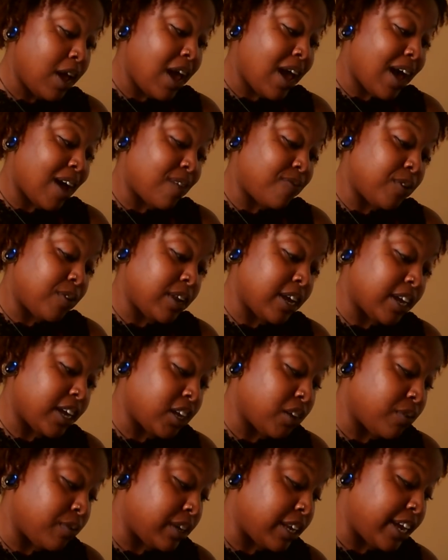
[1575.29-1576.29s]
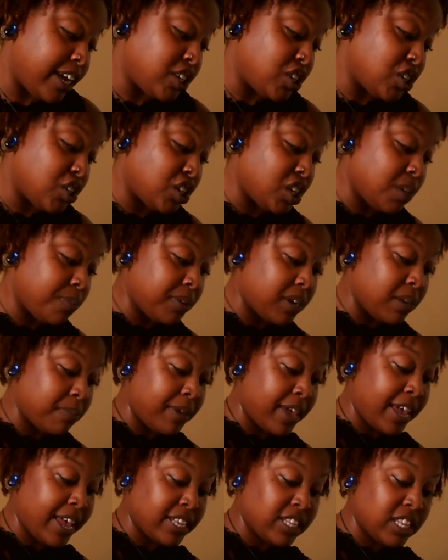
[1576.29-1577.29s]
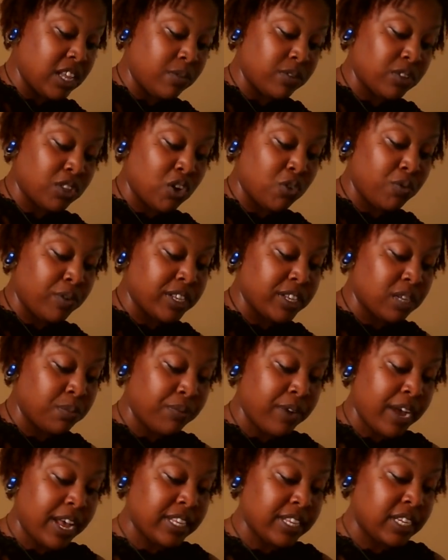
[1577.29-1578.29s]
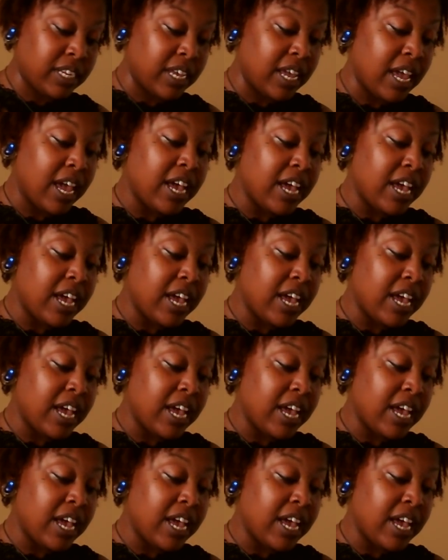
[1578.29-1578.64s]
I feel like in a relationship in the past there was no reciprocity.